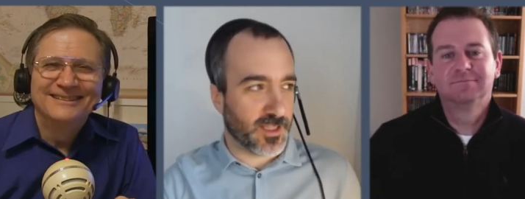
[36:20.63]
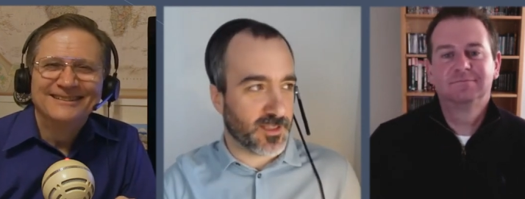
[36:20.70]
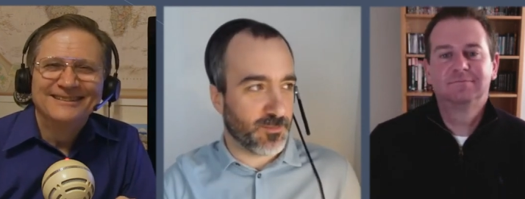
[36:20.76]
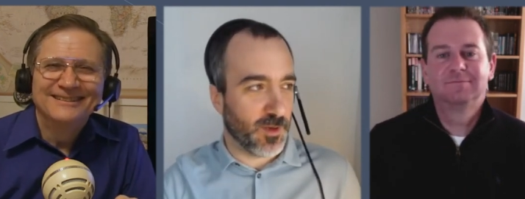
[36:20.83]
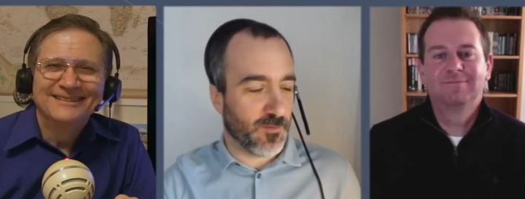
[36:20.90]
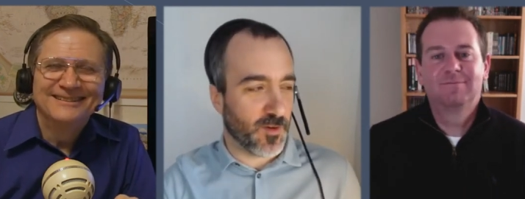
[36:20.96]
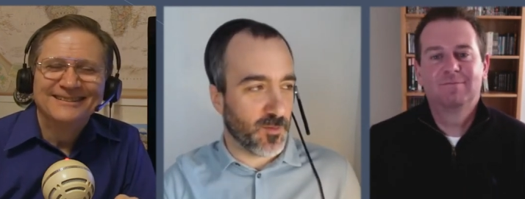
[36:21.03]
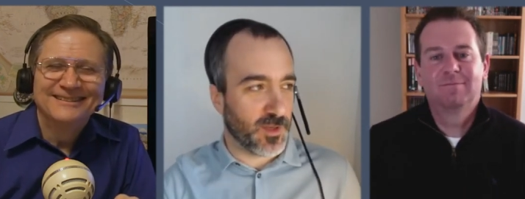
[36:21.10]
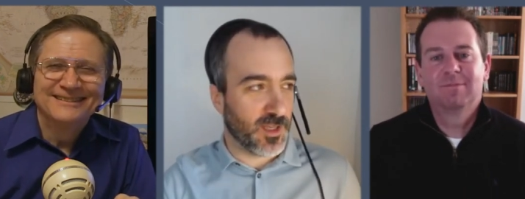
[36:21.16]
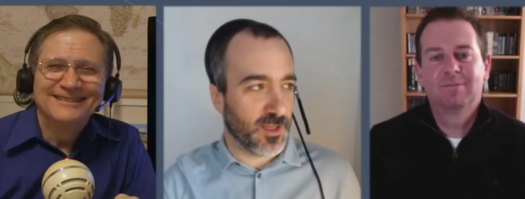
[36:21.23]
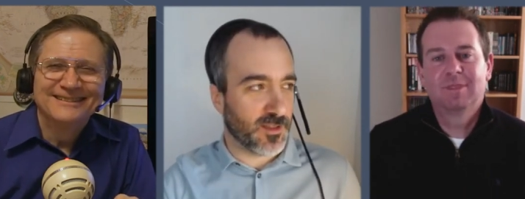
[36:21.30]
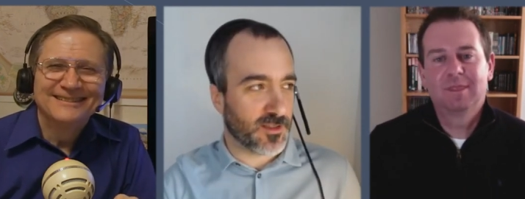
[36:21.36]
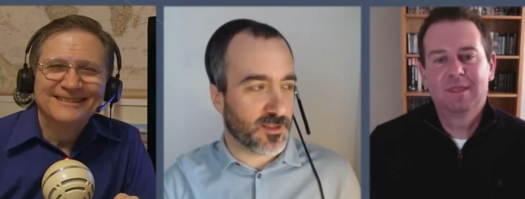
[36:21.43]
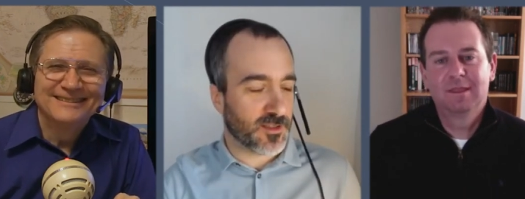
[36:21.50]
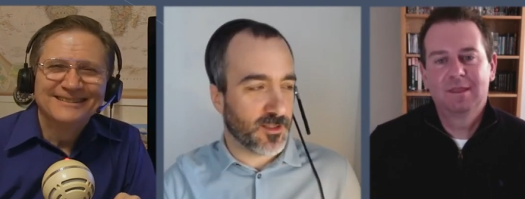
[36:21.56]
Speaker 1: But for me,
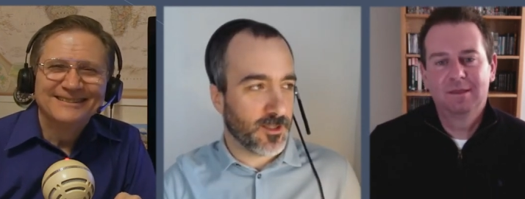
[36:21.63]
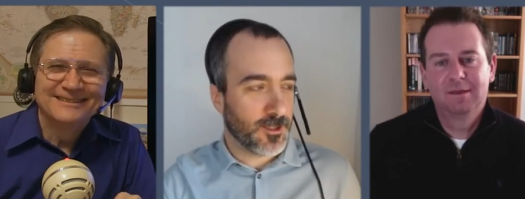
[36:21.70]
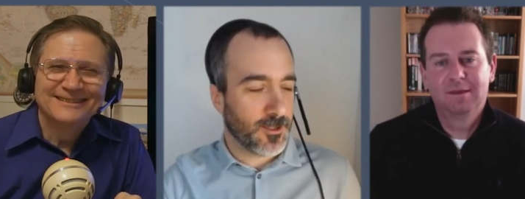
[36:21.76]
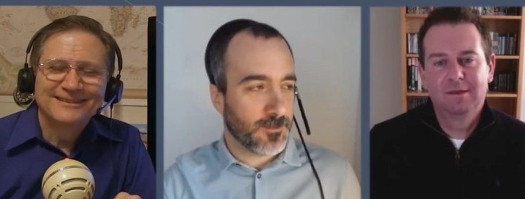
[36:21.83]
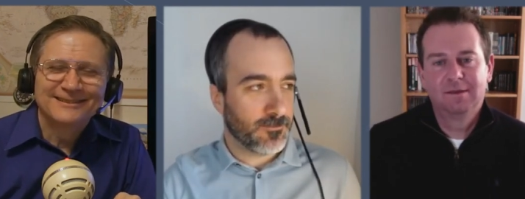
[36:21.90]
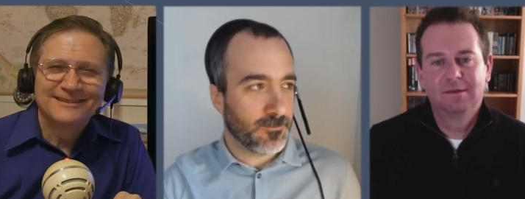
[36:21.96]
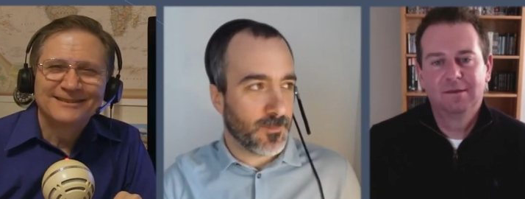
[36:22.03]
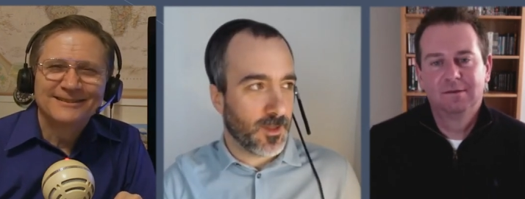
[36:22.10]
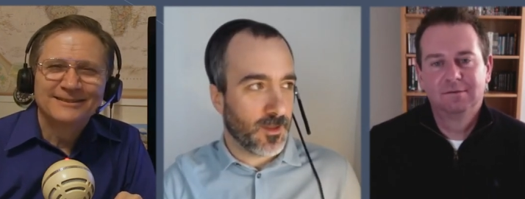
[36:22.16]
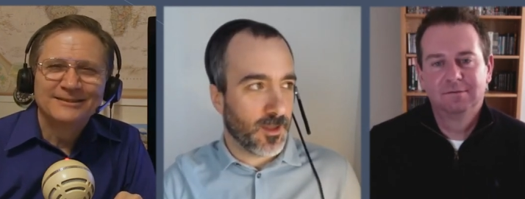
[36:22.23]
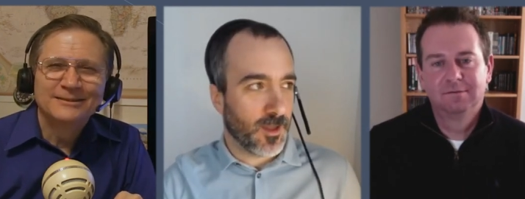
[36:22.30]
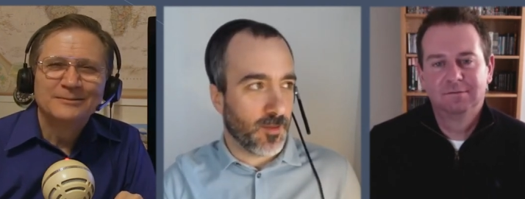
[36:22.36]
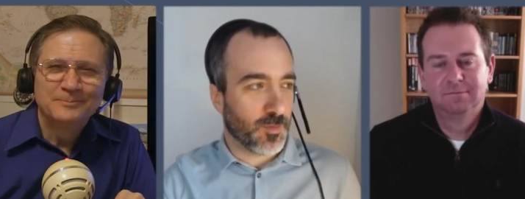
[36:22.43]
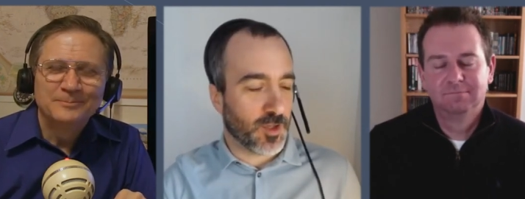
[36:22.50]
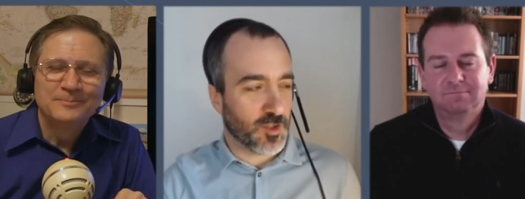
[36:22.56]
it's
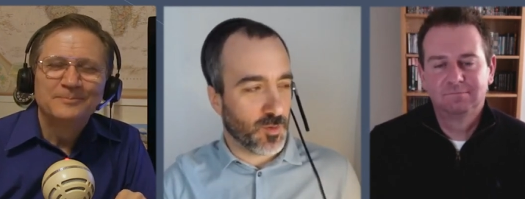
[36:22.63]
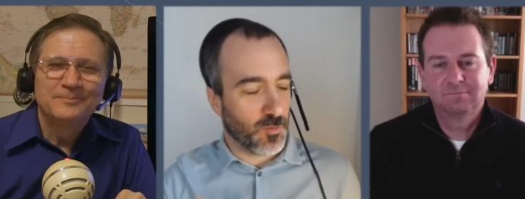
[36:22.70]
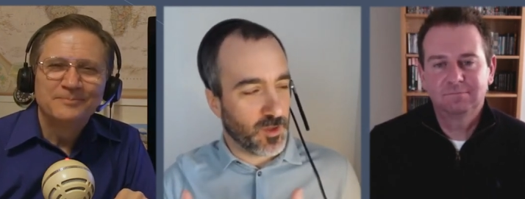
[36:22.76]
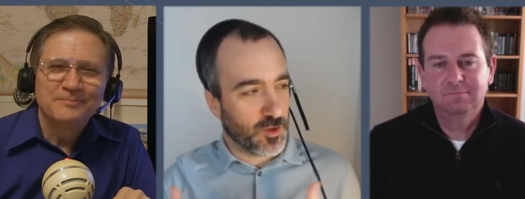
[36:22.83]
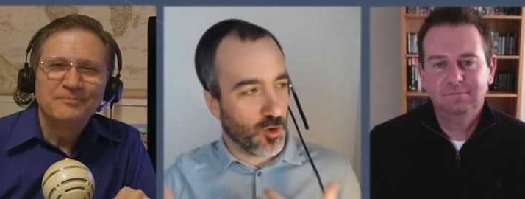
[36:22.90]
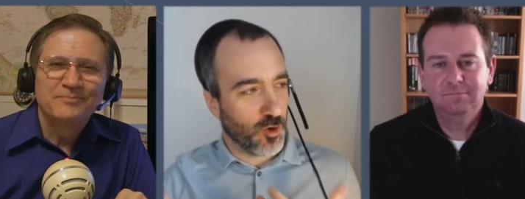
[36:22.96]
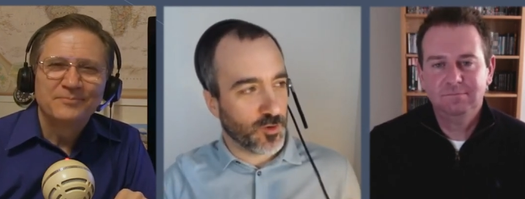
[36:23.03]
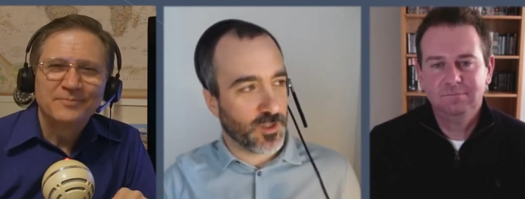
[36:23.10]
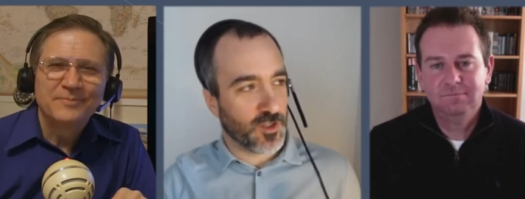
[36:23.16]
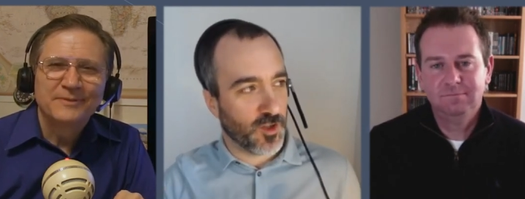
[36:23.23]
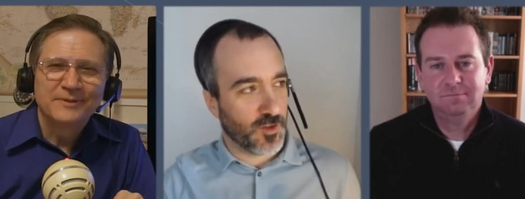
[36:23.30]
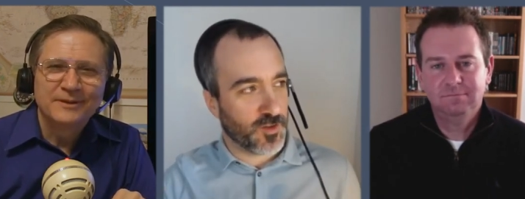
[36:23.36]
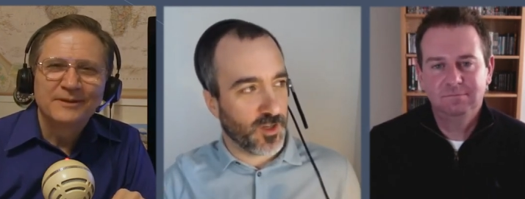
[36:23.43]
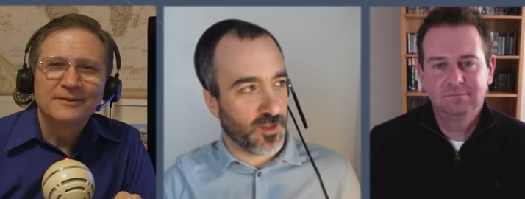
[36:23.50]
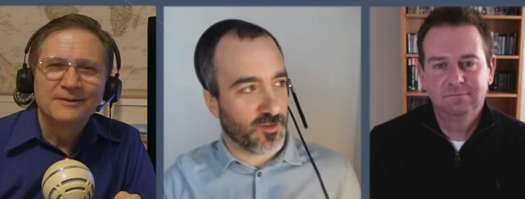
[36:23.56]
because when we talk
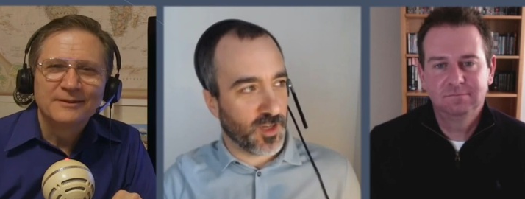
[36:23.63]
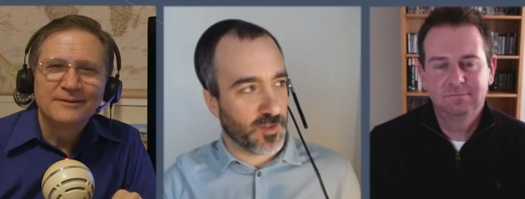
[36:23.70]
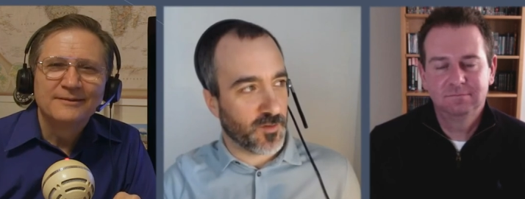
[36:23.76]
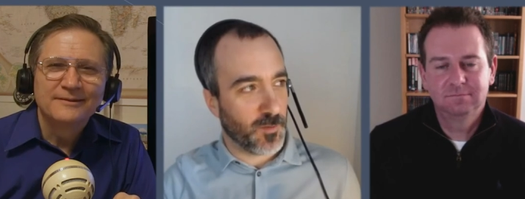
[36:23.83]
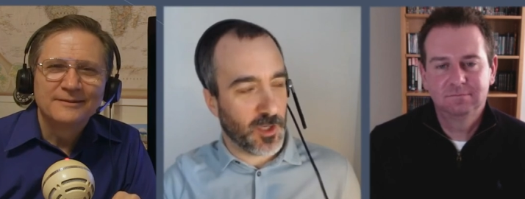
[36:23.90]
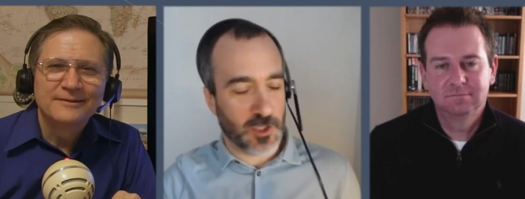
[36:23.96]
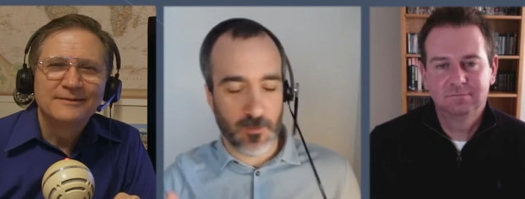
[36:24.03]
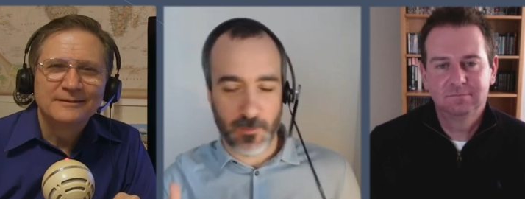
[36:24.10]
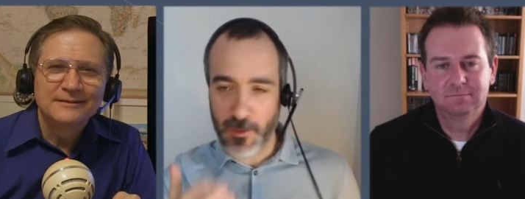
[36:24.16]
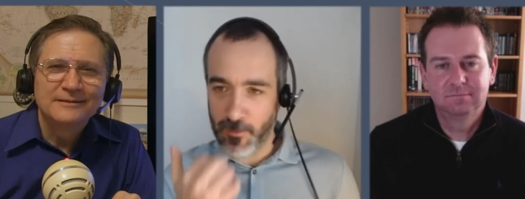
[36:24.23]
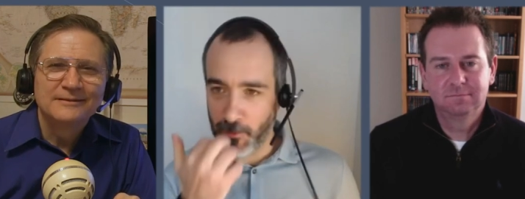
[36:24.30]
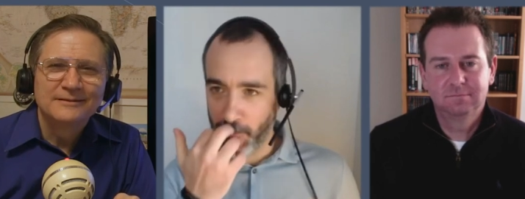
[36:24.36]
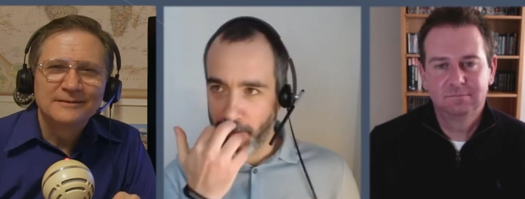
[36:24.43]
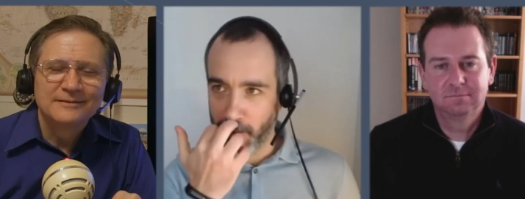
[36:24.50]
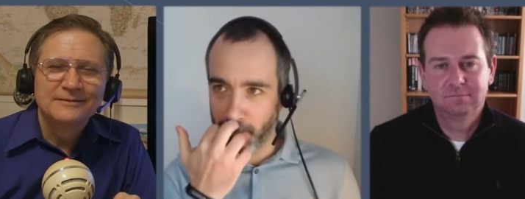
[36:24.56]
digital transformation,
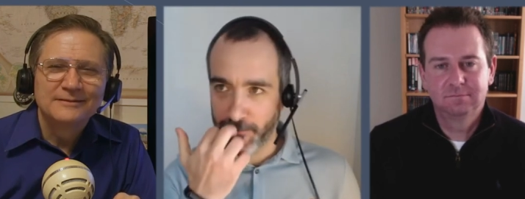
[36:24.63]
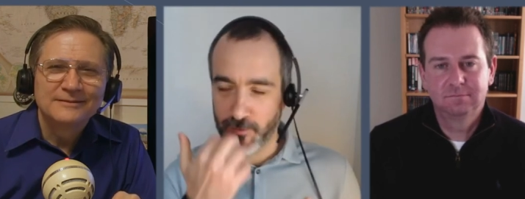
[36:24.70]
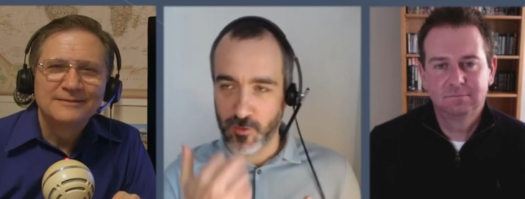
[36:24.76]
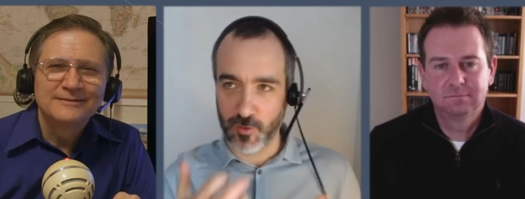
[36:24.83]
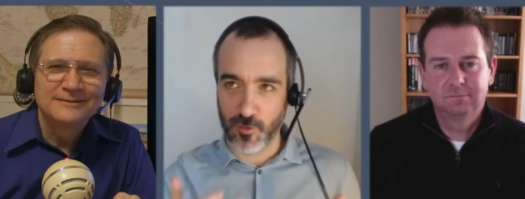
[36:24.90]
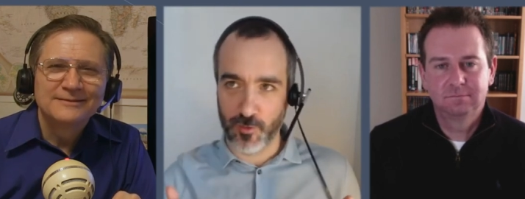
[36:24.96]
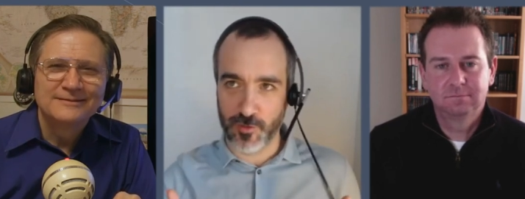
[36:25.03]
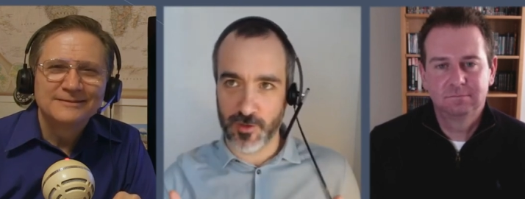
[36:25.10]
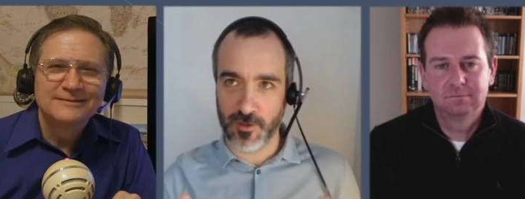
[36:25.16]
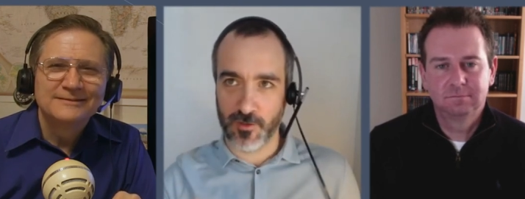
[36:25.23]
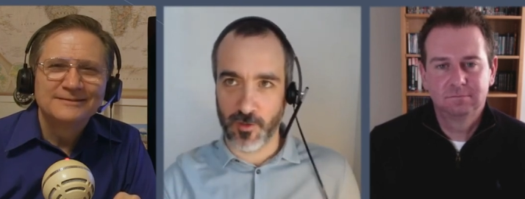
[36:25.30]
people think of tools.